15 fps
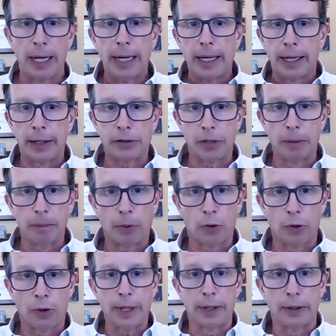it's
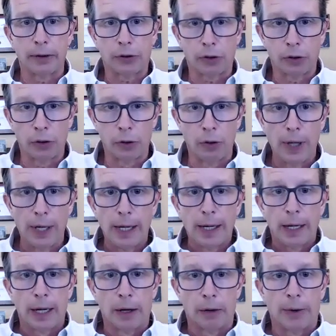important to
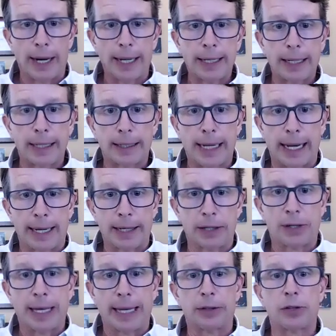recognize
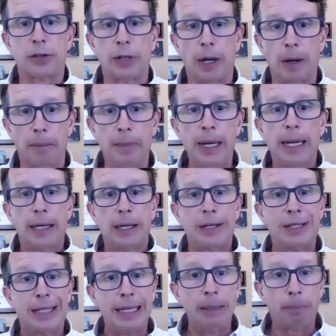that some
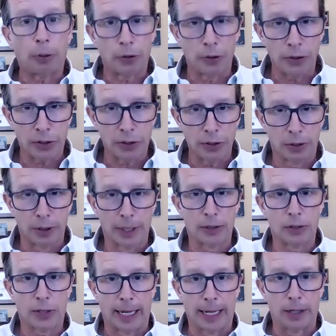
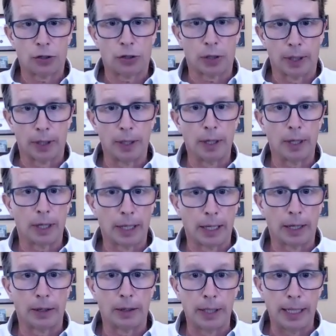depersonalization
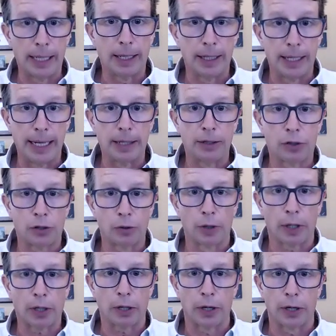needs to
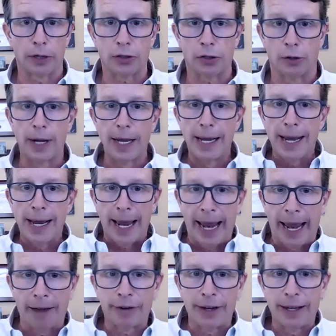occur. So
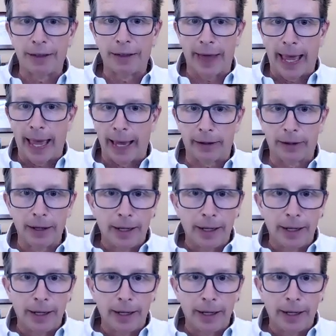having that,